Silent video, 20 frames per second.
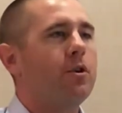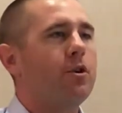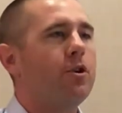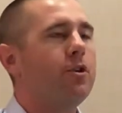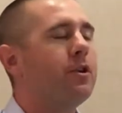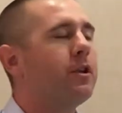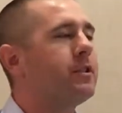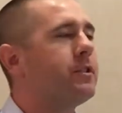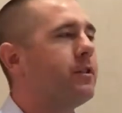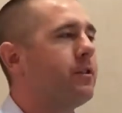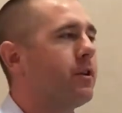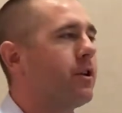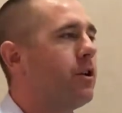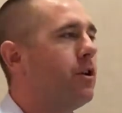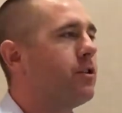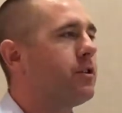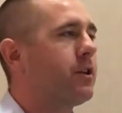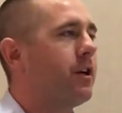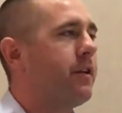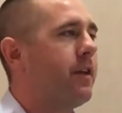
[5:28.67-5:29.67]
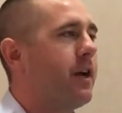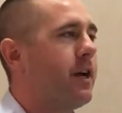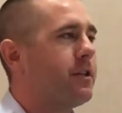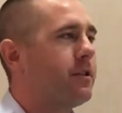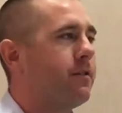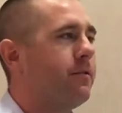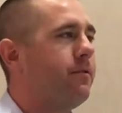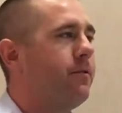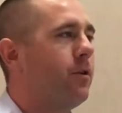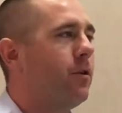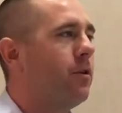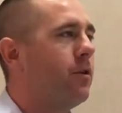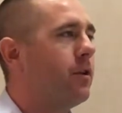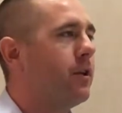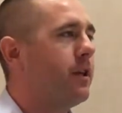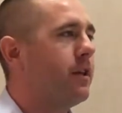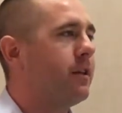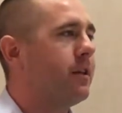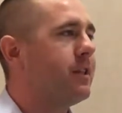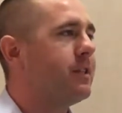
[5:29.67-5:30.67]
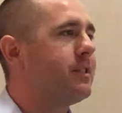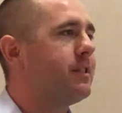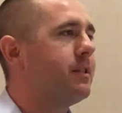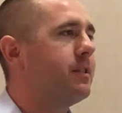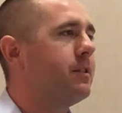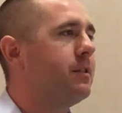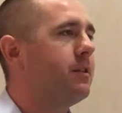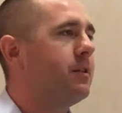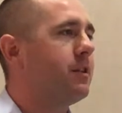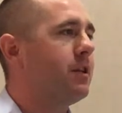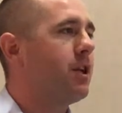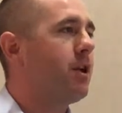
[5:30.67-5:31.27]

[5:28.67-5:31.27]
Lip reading: units in the Coast Guard that has a full enlisted